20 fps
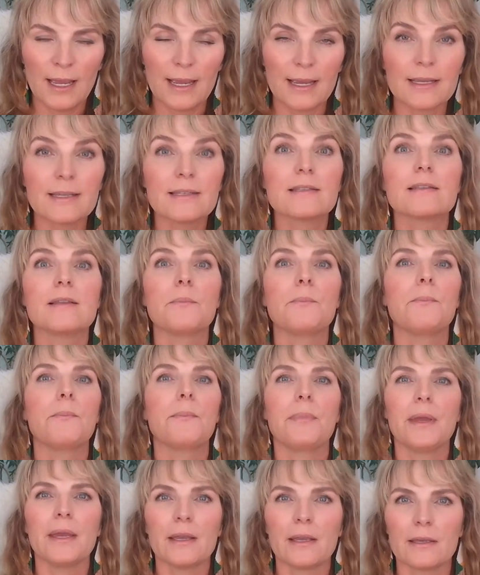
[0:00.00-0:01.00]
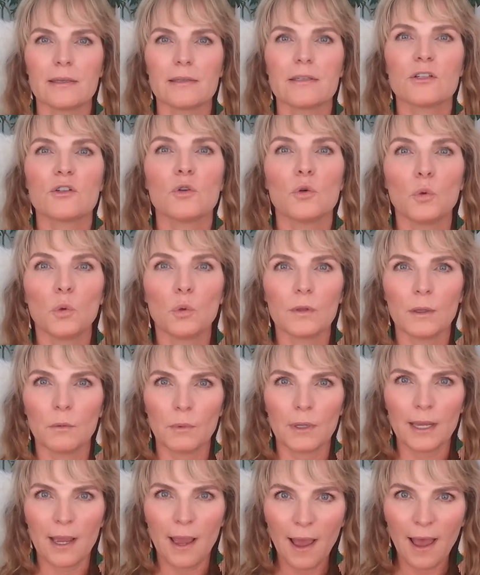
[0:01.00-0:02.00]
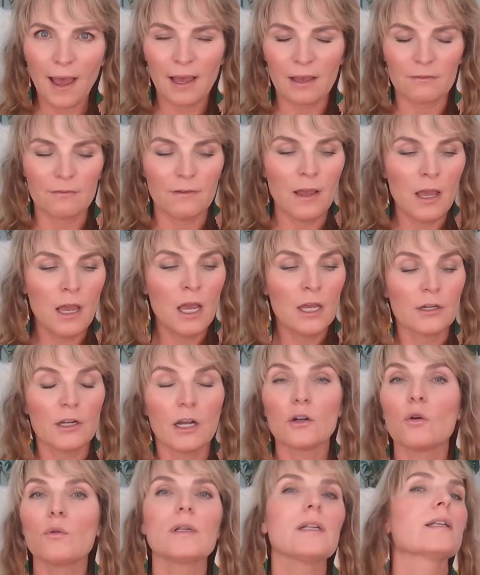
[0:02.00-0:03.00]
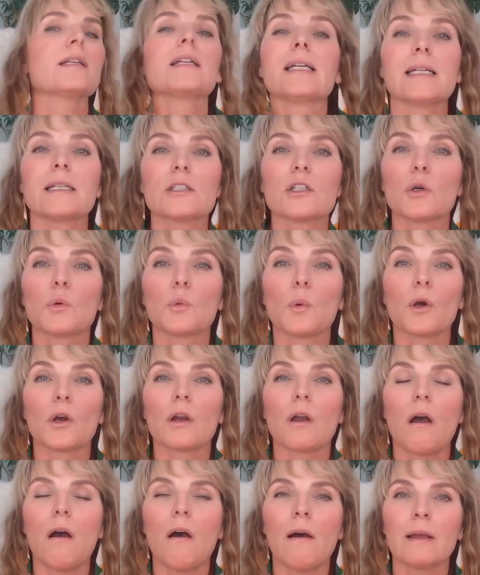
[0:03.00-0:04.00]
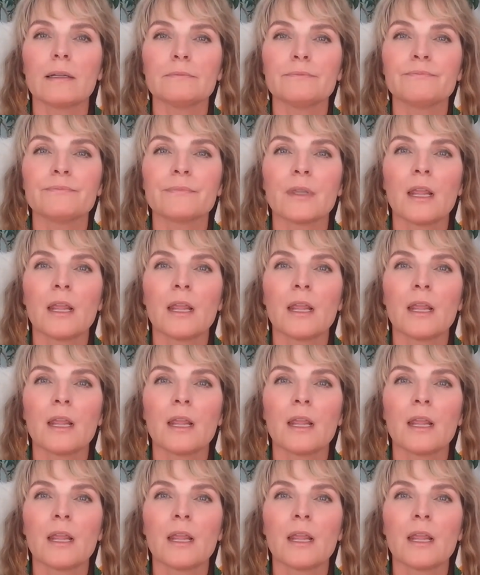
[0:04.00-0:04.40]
is the biggest tool that we have, not only to work on,